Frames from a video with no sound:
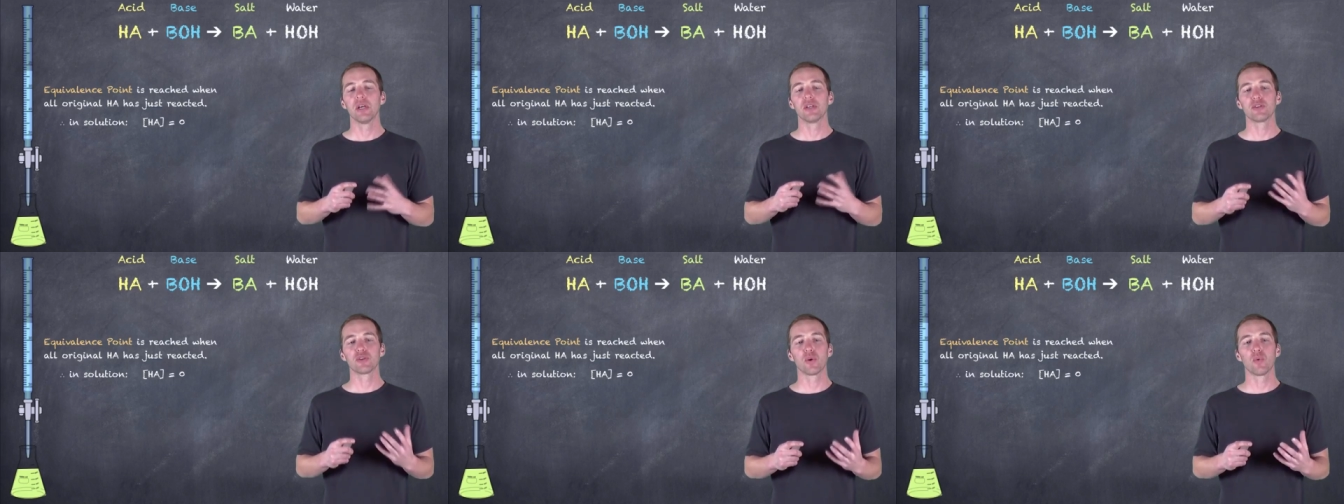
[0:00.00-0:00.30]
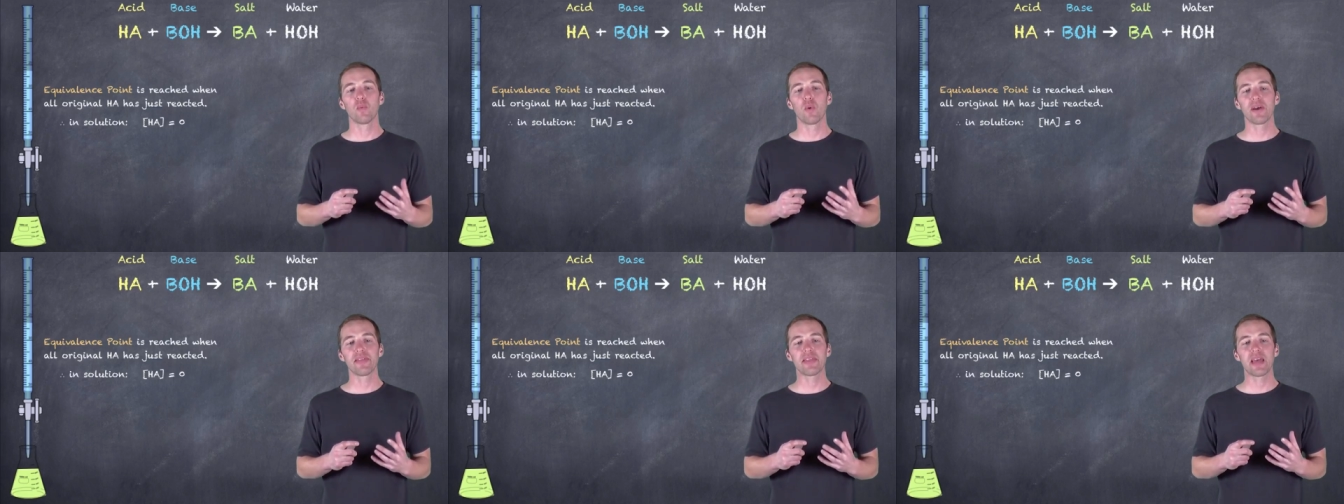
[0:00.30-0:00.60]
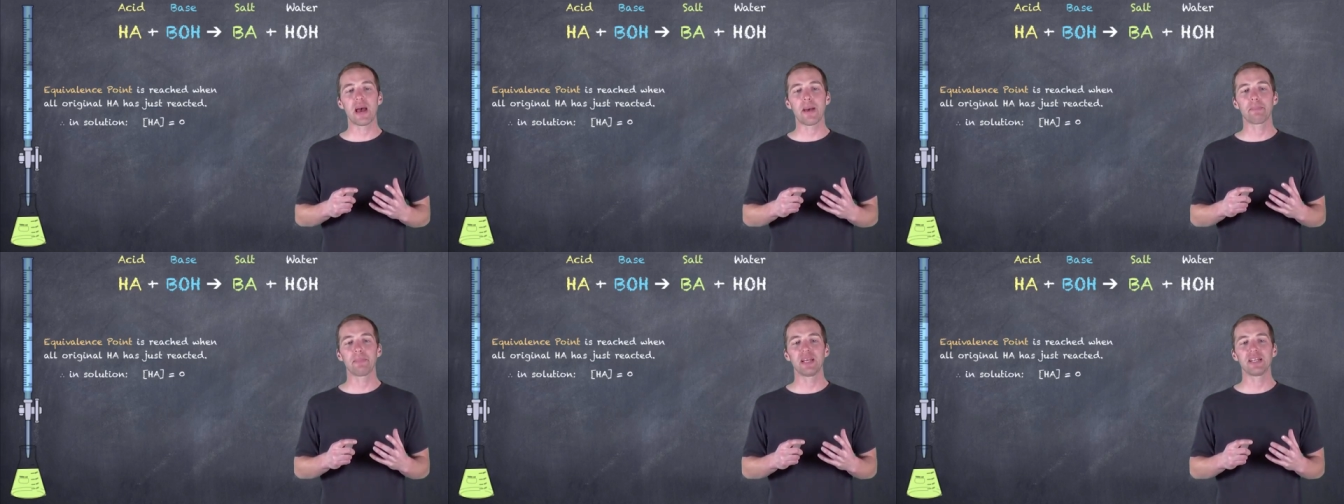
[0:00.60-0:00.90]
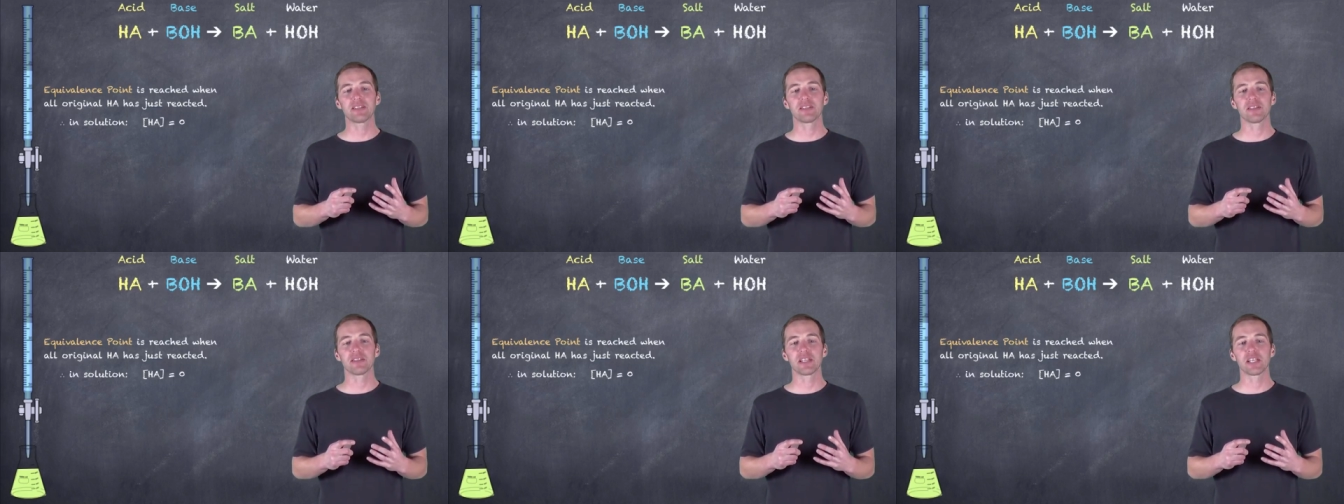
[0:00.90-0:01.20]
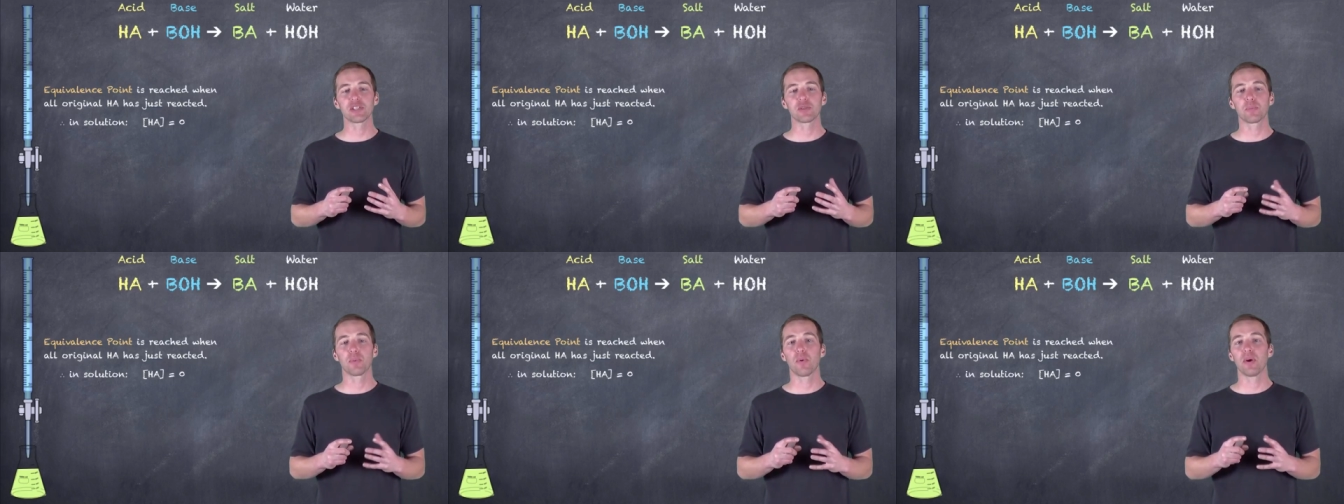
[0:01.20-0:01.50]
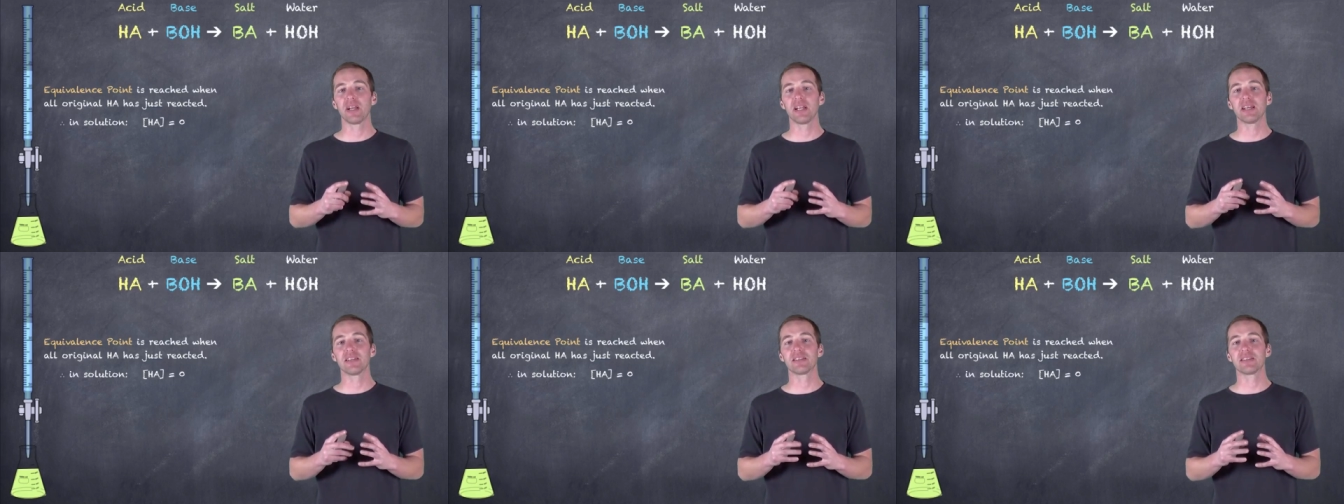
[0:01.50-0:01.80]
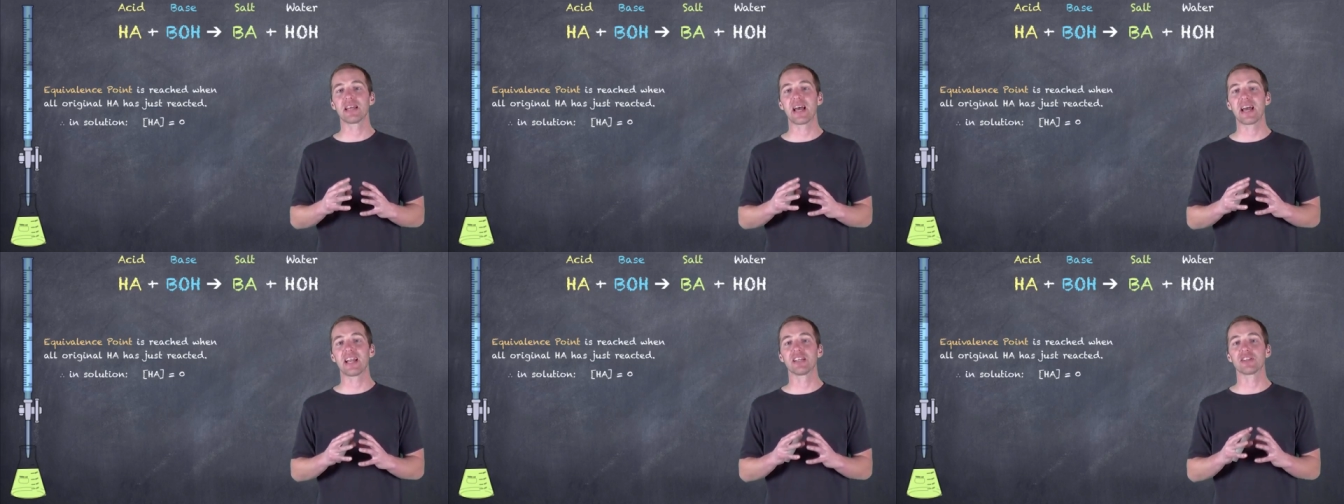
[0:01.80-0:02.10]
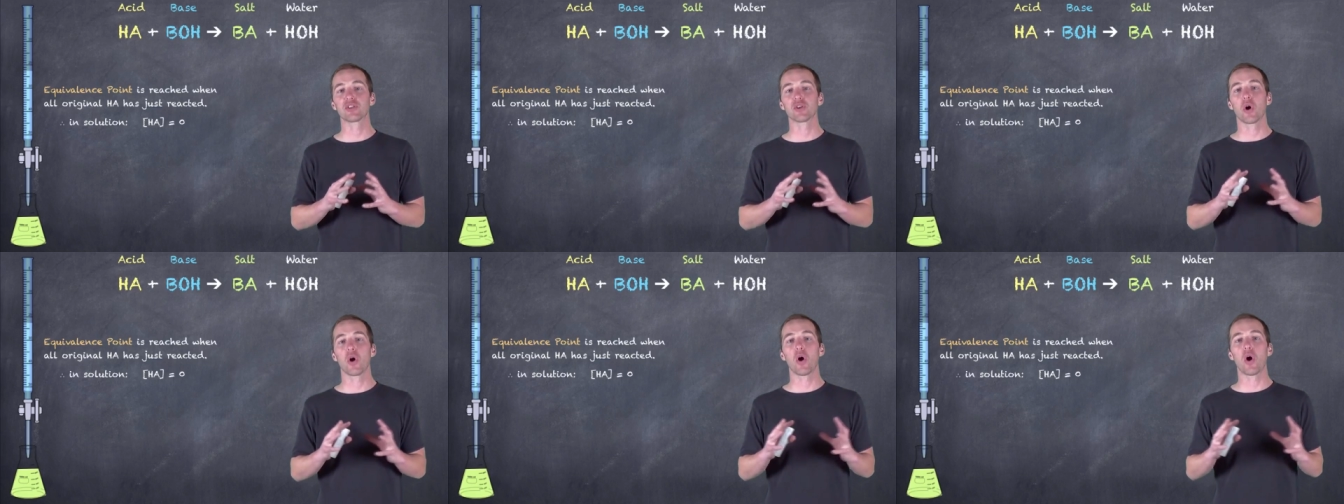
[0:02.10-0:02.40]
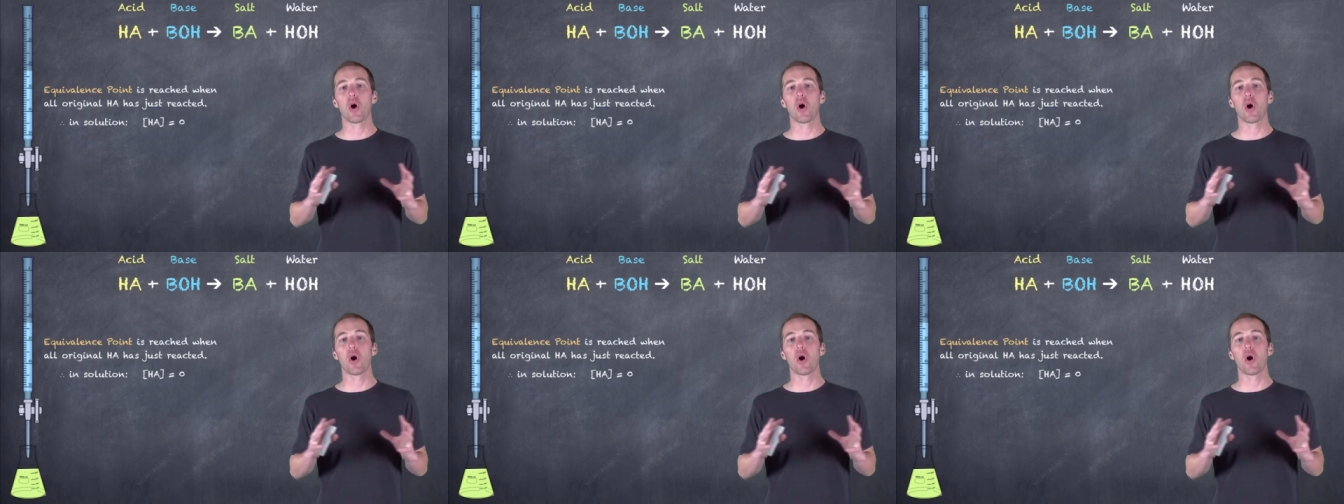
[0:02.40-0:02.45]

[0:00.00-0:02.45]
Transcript: So what that means at this point is that it's